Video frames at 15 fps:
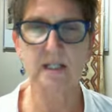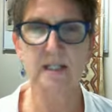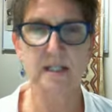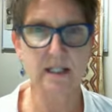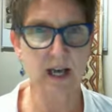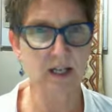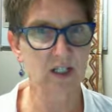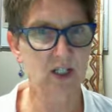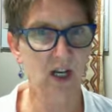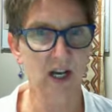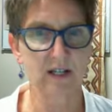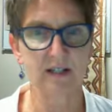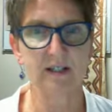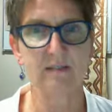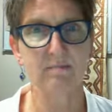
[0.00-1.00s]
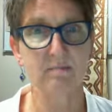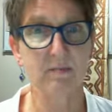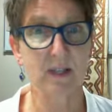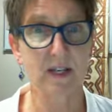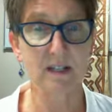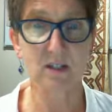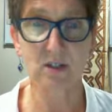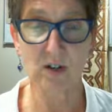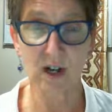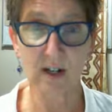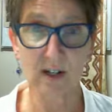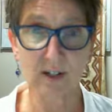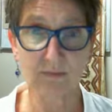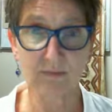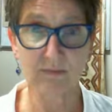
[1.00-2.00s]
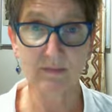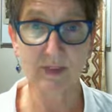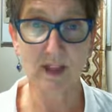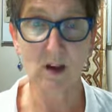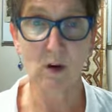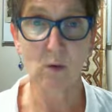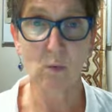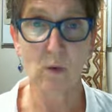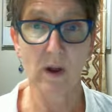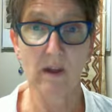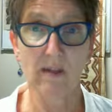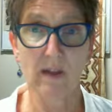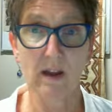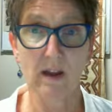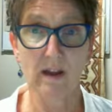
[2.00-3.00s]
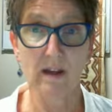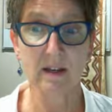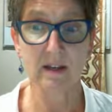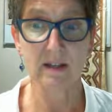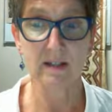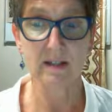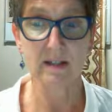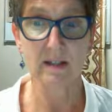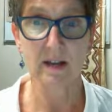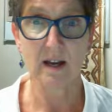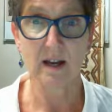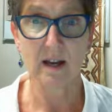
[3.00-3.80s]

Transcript: such as Australia, where there is